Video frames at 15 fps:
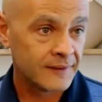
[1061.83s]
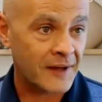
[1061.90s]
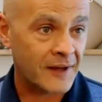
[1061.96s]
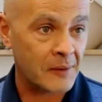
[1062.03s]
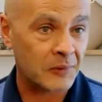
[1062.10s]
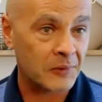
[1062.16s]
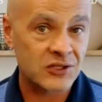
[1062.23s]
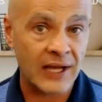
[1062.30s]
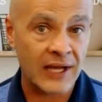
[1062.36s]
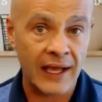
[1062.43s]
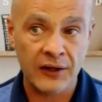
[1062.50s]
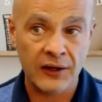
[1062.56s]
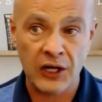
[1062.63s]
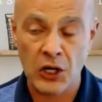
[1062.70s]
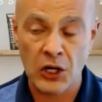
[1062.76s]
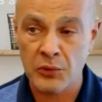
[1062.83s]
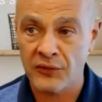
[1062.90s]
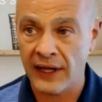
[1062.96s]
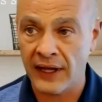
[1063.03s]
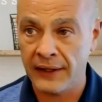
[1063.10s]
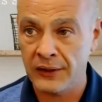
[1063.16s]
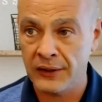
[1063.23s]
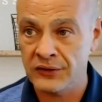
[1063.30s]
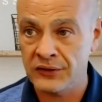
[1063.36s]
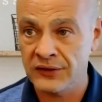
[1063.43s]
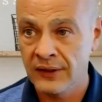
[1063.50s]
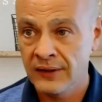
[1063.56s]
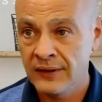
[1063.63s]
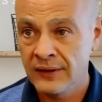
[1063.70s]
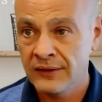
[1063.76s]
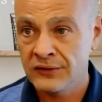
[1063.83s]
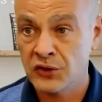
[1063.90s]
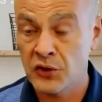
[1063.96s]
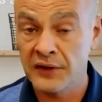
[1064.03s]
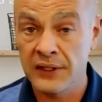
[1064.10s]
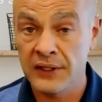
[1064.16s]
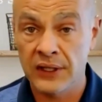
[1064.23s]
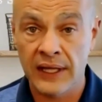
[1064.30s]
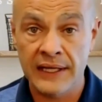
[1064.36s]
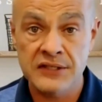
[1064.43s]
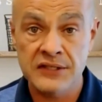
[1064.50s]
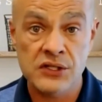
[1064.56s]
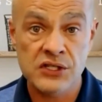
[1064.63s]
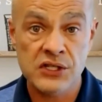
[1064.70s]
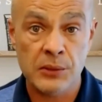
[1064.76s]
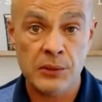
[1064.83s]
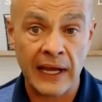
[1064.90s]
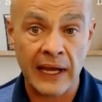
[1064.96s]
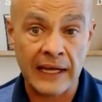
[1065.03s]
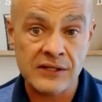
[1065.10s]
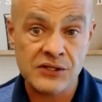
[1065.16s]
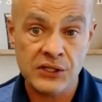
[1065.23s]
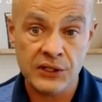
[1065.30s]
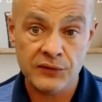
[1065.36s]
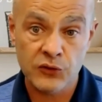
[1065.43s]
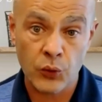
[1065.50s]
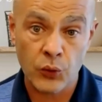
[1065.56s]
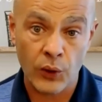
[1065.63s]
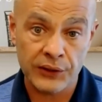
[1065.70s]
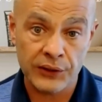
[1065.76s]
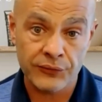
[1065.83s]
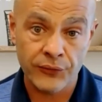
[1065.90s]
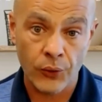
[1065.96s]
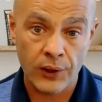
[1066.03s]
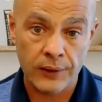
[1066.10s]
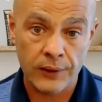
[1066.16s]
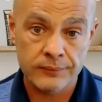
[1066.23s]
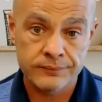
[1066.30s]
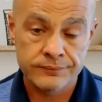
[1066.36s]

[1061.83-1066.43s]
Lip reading: family child care providers serving a licensed capacity of 24.